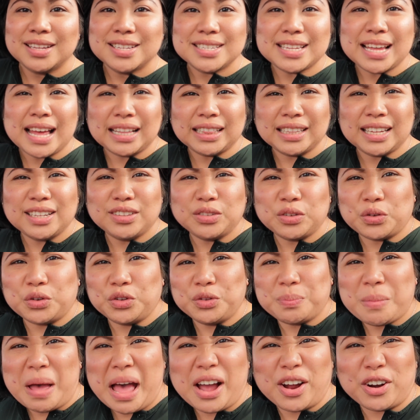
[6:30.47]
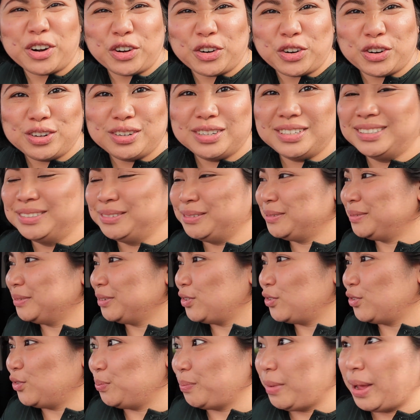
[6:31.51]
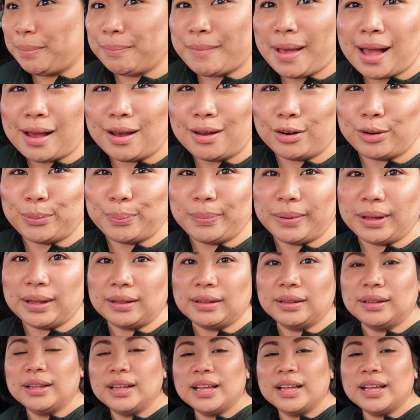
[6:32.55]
sa atin noon macro. Kung may macro pa.